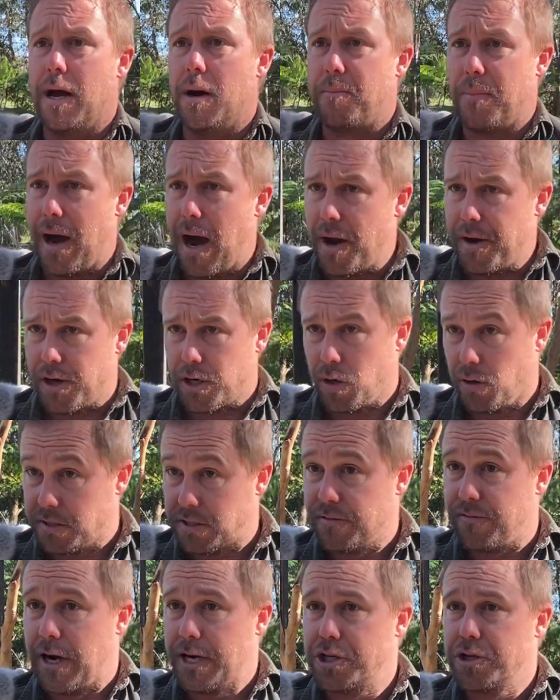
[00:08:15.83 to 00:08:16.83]
our partner
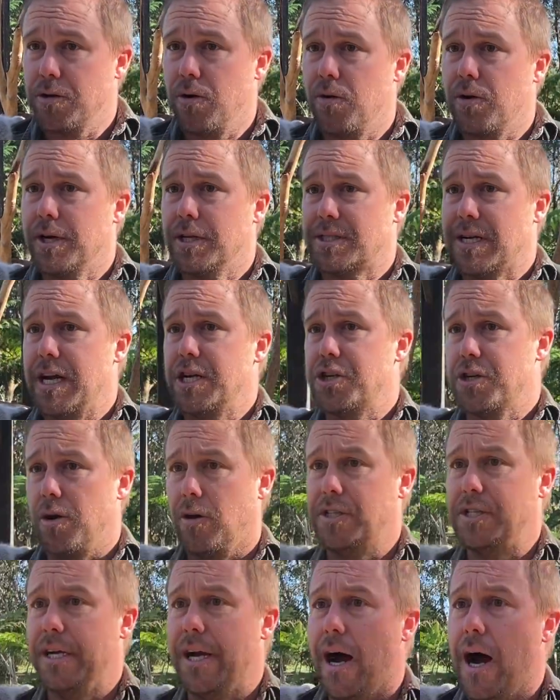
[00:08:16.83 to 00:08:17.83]
conservation organisation,
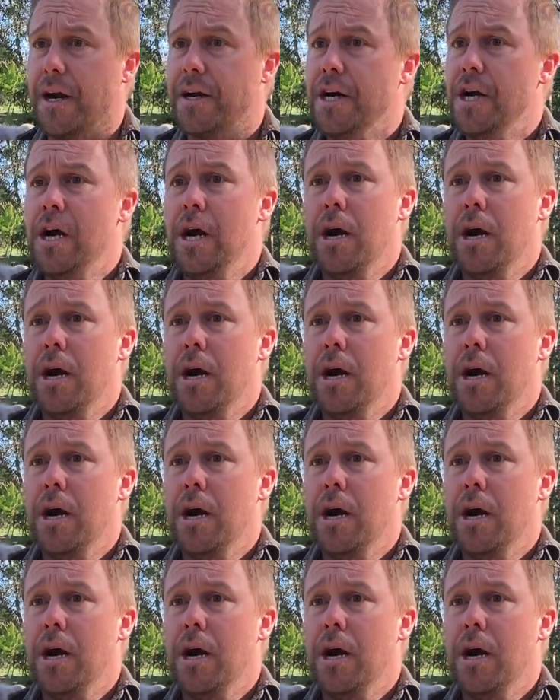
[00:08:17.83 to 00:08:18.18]
Aussie Ark,